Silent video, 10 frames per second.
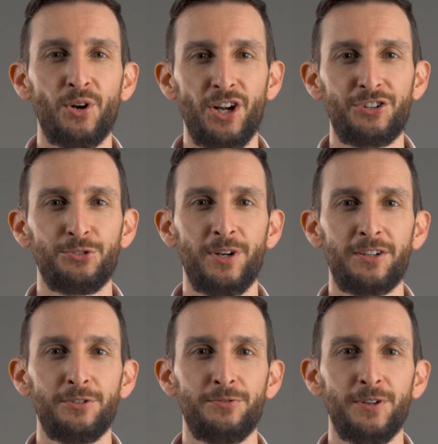Product
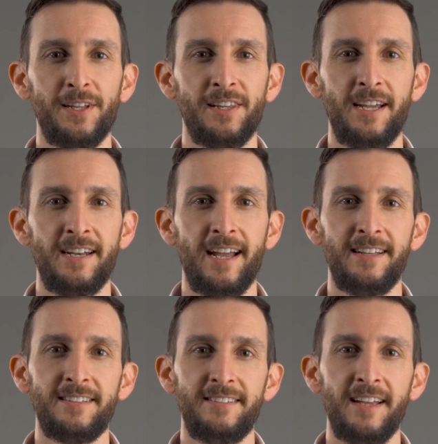Director for nLight,
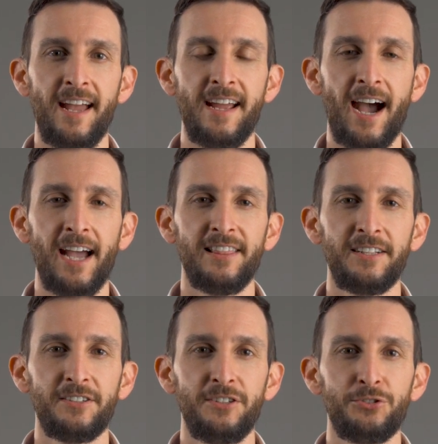and today I'd
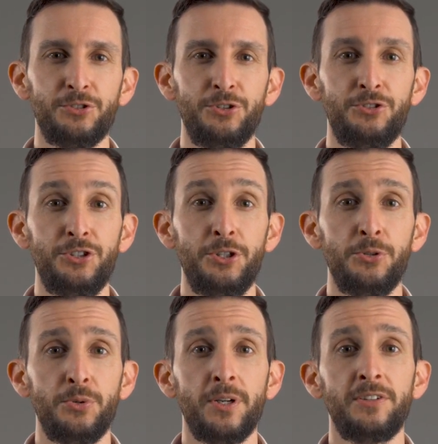like to introduce
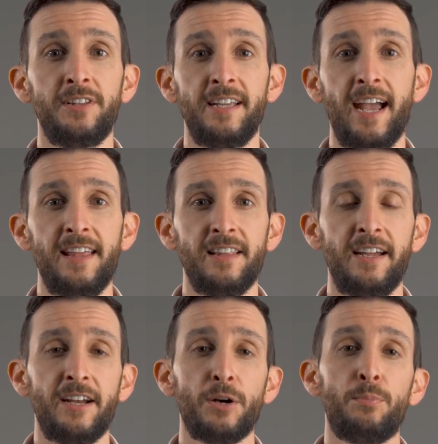you to the
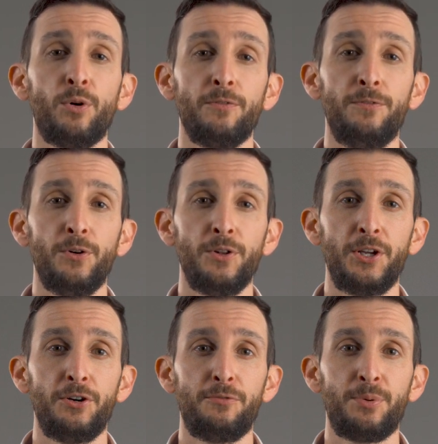nLight Air
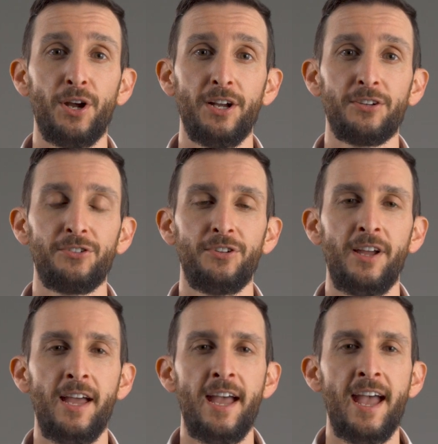portfolio of products.
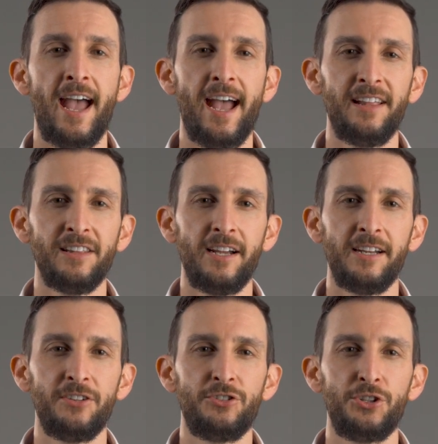nLight
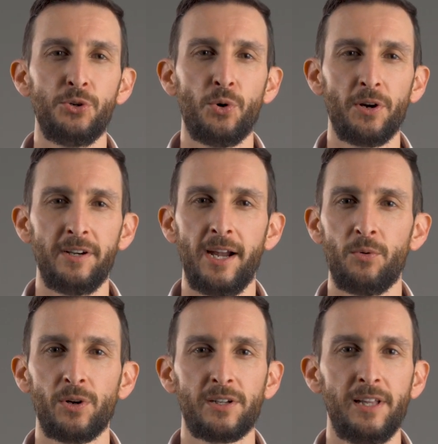is your
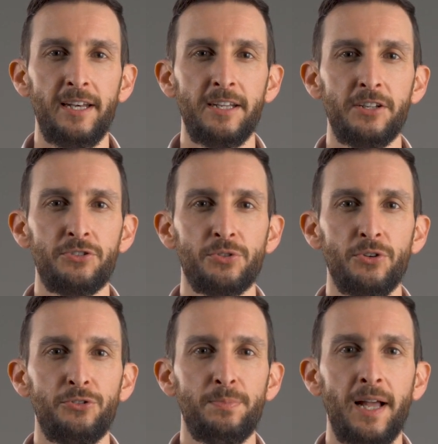network lighting
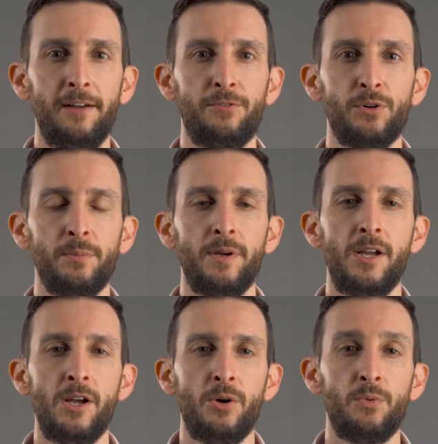controls platform
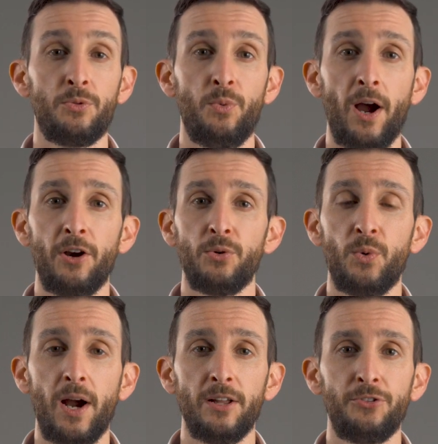with wired or
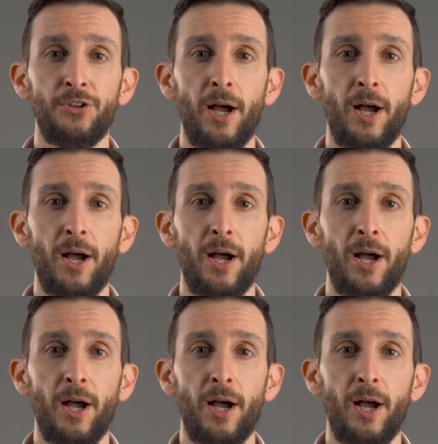wireless